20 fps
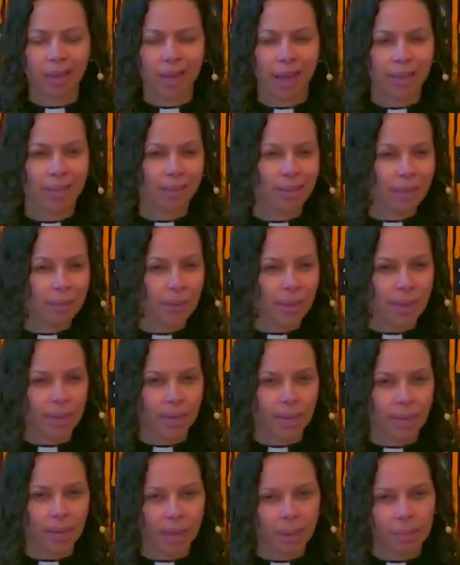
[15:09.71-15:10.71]
we'd be like, I
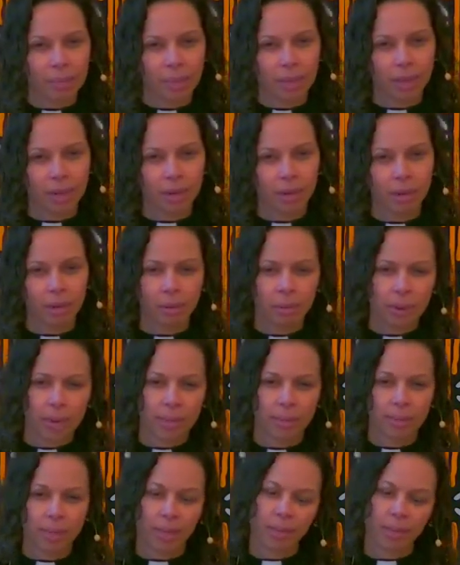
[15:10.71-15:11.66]
think we can camp there.